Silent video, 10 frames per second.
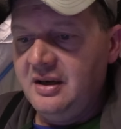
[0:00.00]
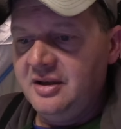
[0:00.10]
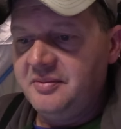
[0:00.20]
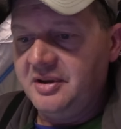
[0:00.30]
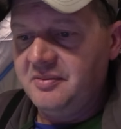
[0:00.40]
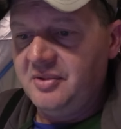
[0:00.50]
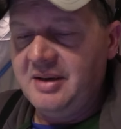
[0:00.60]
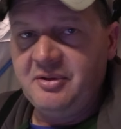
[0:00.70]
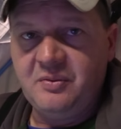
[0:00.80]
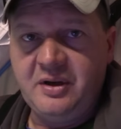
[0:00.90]
spend some
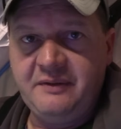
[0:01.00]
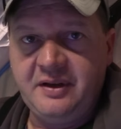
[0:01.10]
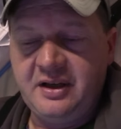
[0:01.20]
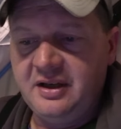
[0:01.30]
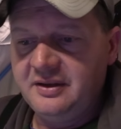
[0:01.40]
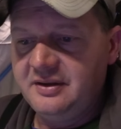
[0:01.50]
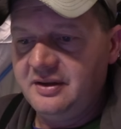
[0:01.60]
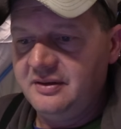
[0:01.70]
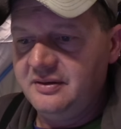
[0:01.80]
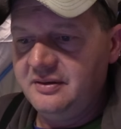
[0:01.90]
time with the wife and kids,
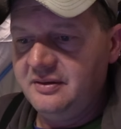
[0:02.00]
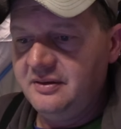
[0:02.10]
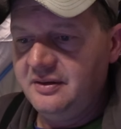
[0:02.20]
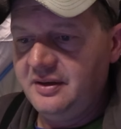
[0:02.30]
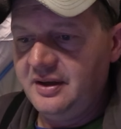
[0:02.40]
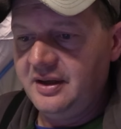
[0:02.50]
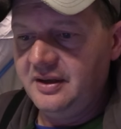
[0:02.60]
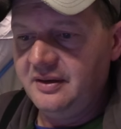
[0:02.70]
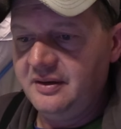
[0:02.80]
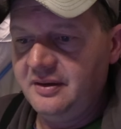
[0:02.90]
and,
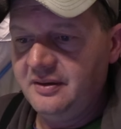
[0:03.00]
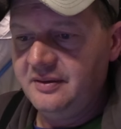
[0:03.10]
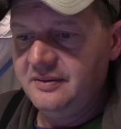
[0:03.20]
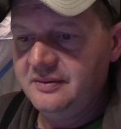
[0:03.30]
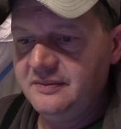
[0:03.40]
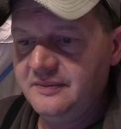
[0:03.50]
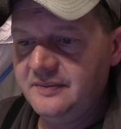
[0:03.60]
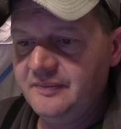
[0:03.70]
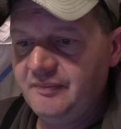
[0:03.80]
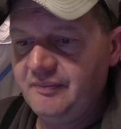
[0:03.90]
and
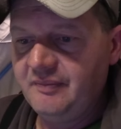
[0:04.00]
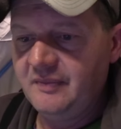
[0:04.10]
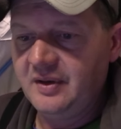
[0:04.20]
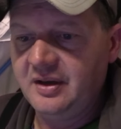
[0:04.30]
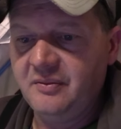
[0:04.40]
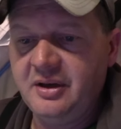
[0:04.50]
get